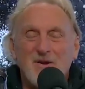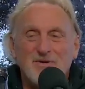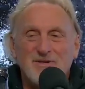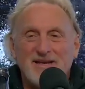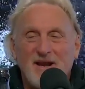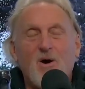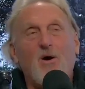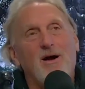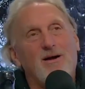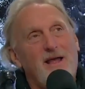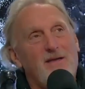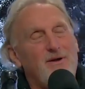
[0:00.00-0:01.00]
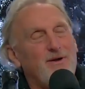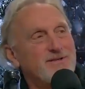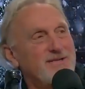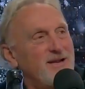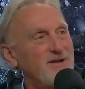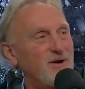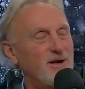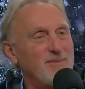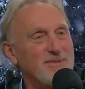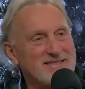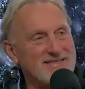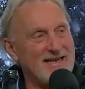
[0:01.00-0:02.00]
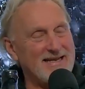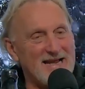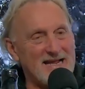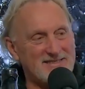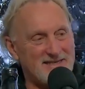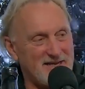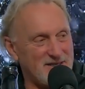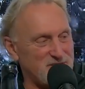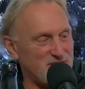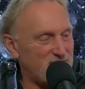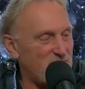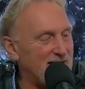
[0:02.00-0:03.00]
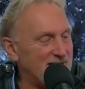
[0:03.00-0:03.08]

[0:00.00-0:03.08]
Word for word: Are you sit? Oh, okay. I thought you were saying you're going to be sitting next to Hitch at